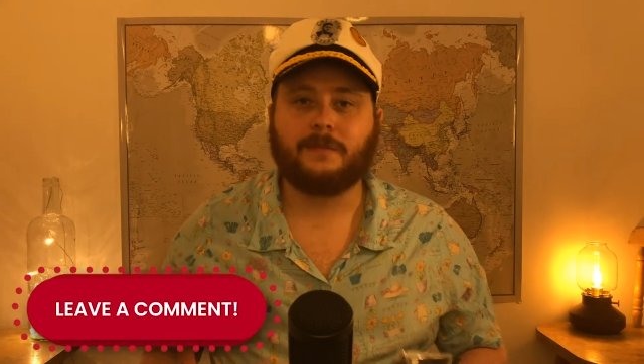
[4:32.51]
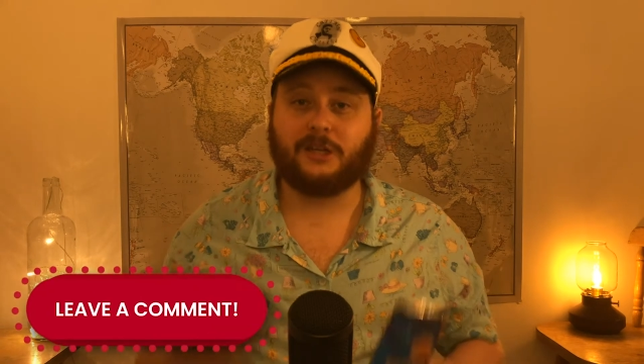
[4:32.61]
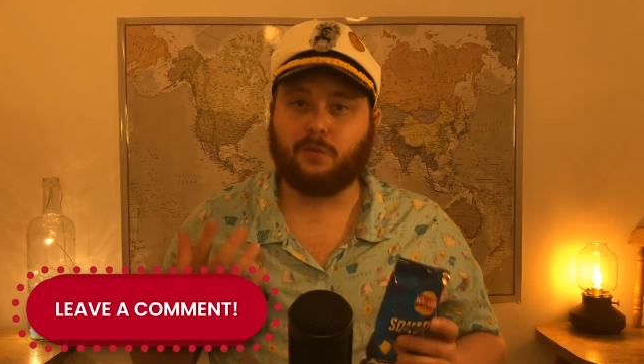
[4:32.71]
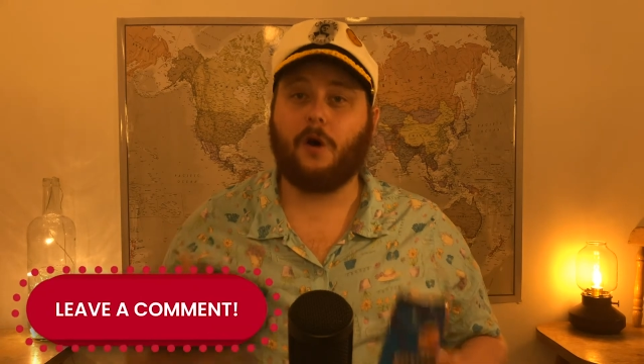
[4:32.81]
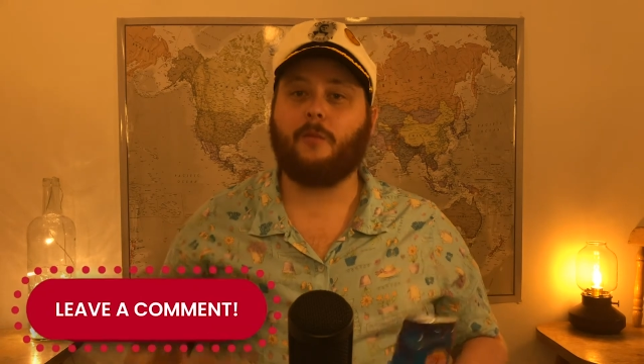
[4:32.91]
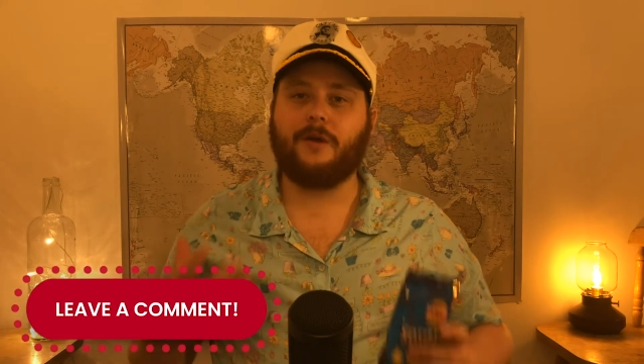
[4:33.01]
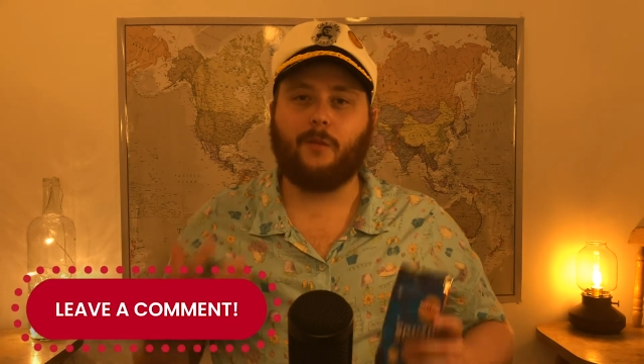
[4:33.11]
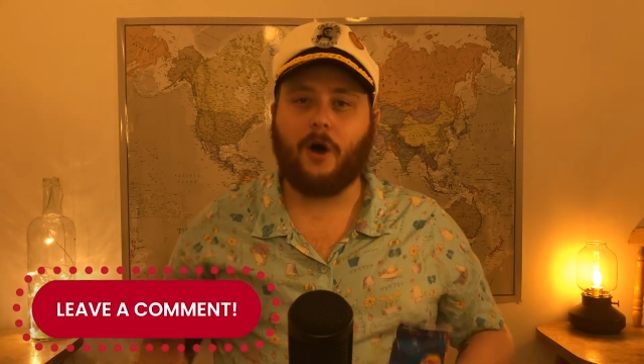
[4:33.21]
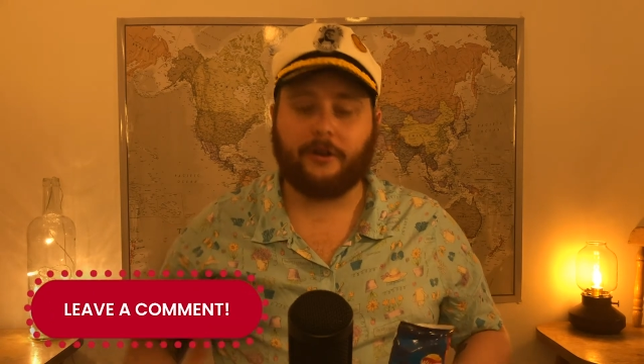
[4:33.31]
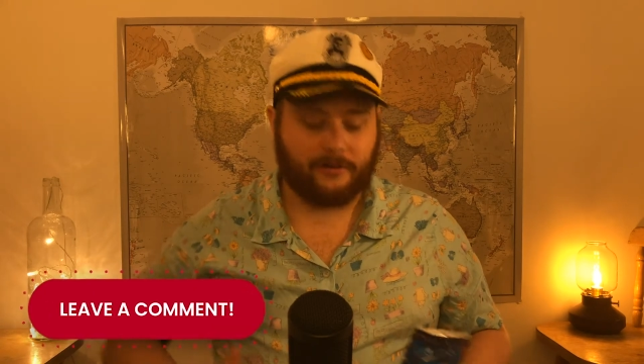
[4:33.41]
That's what we
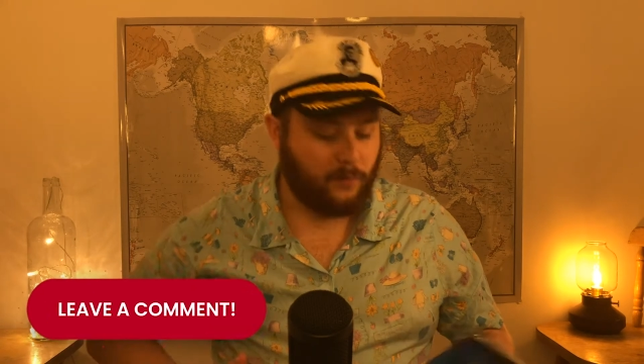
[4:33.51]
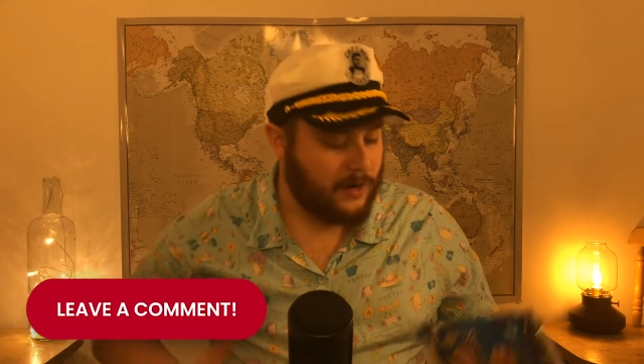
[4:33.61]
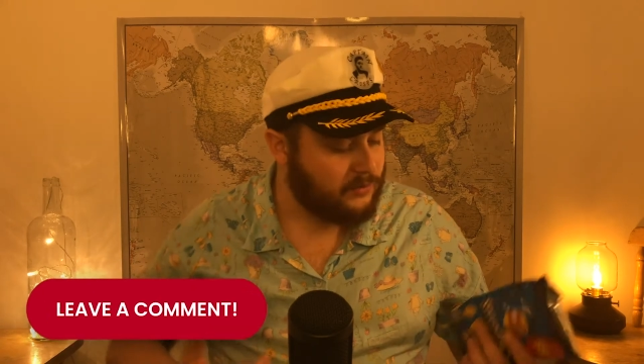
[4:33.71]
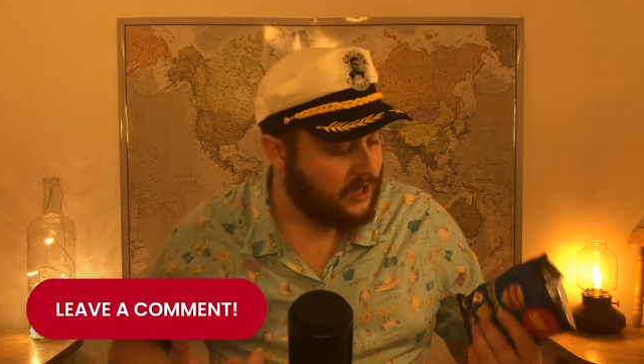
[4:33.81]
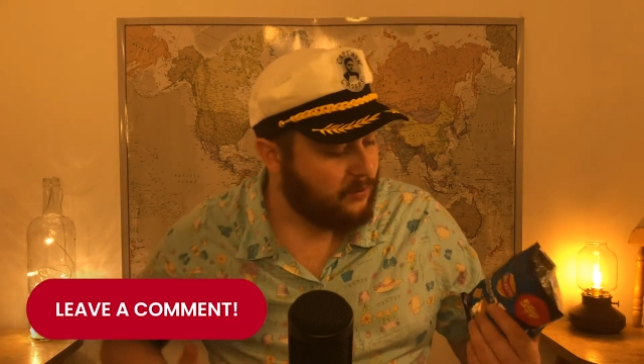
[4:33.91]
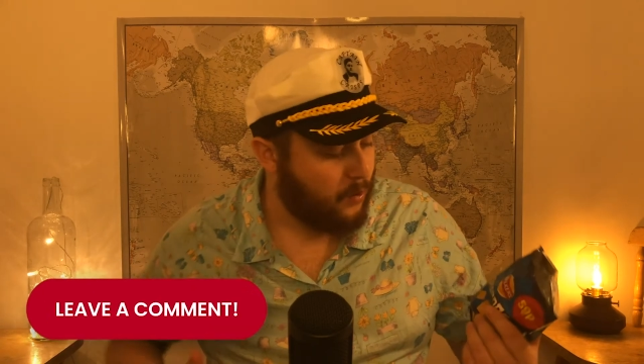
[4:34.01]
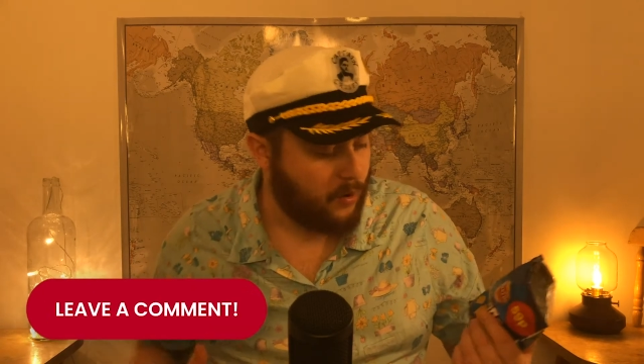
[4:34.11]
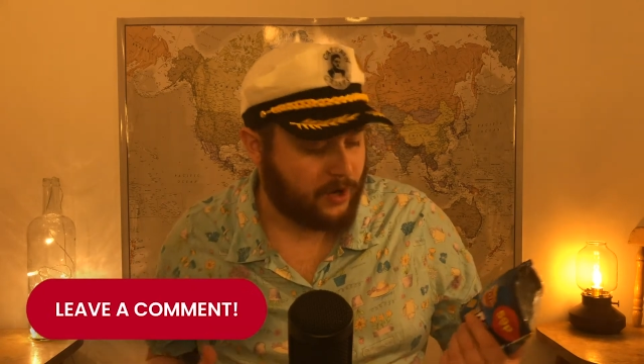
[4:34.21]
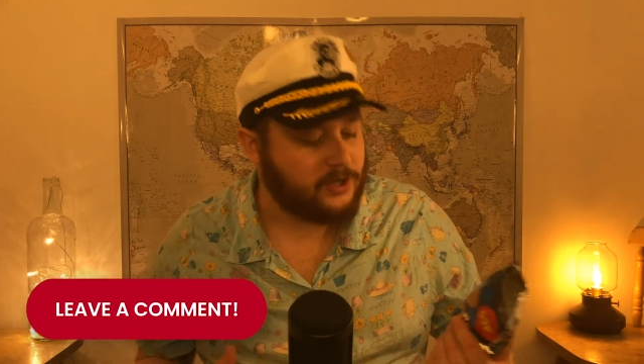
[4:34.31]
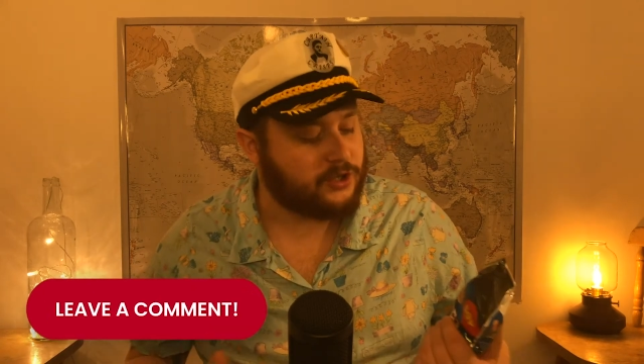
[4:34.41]
want. Well done,
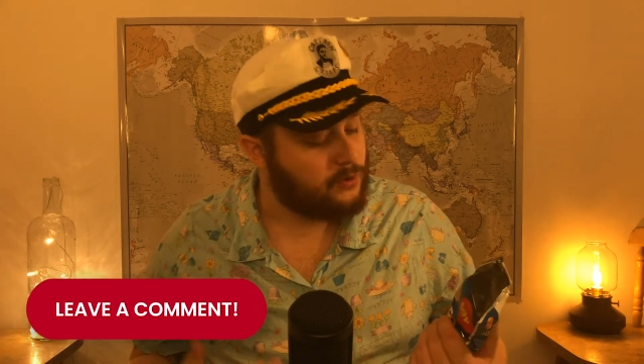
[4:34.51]
Walkers.